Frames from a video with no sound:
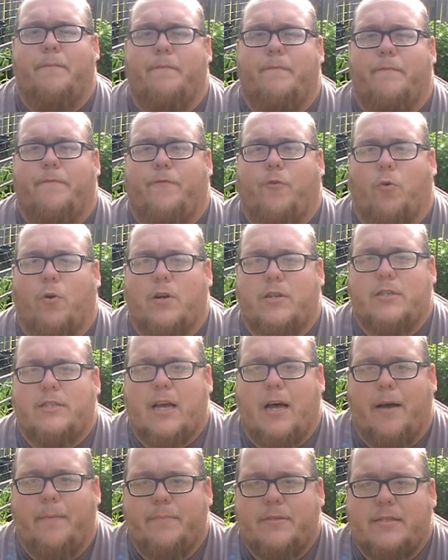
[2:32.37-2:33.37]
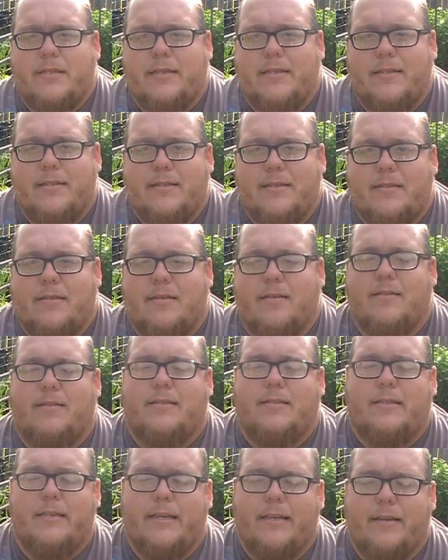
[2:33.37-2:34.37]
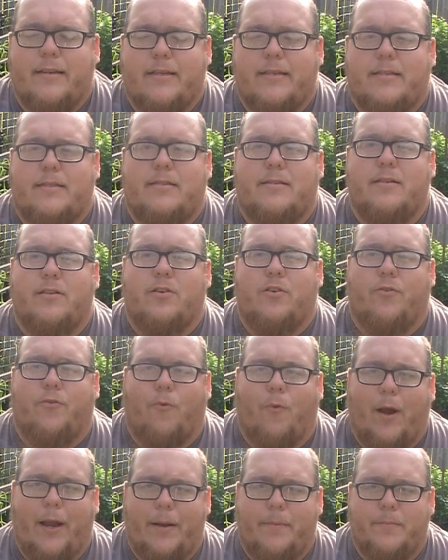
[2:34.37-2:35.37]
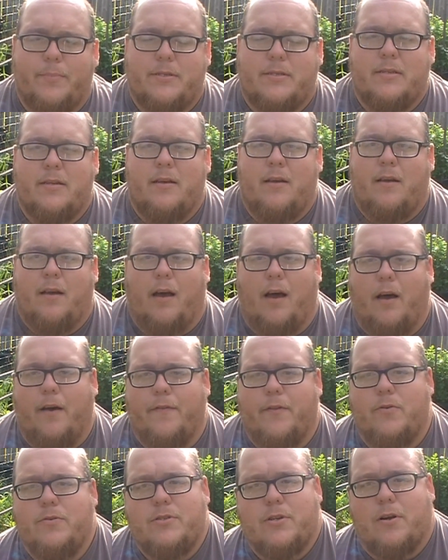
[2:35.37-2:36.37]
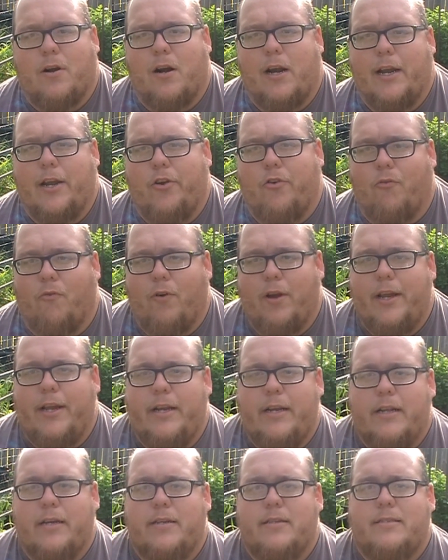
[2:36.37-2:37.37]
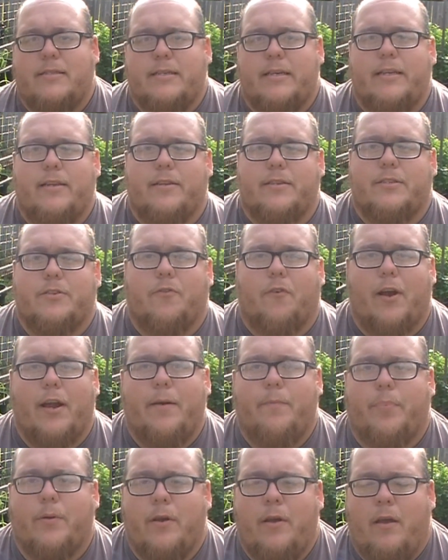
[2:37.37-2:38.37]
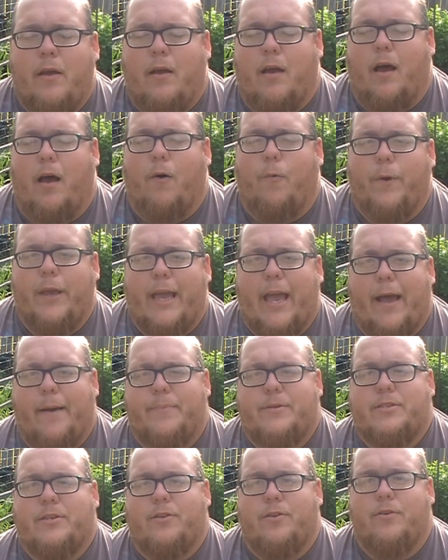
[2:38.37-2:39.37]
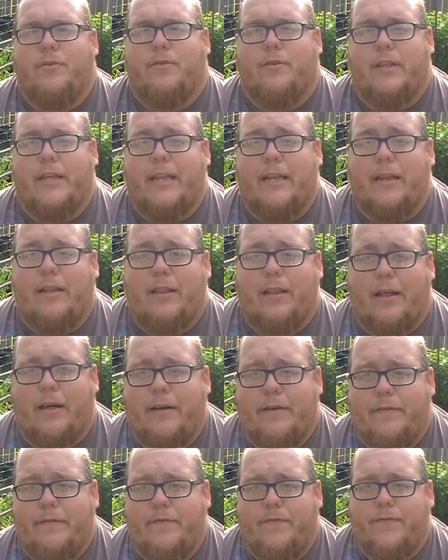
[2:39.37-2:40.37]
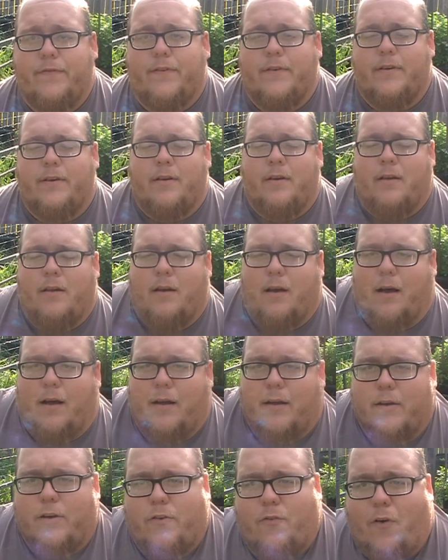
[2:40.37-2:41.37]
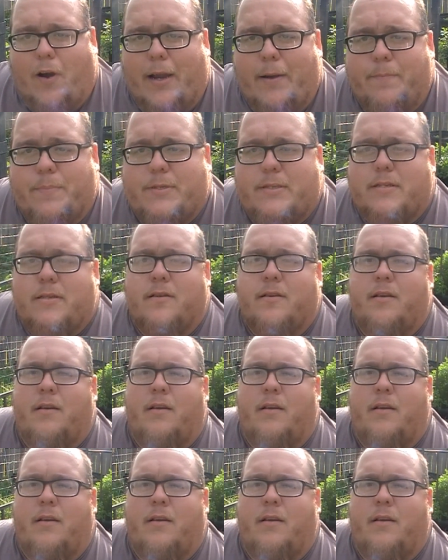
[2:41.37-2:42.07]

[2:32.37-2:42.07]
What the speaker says: for Thompson's seedless grapes. Those are a green seedless grape. We absolutely love grapes.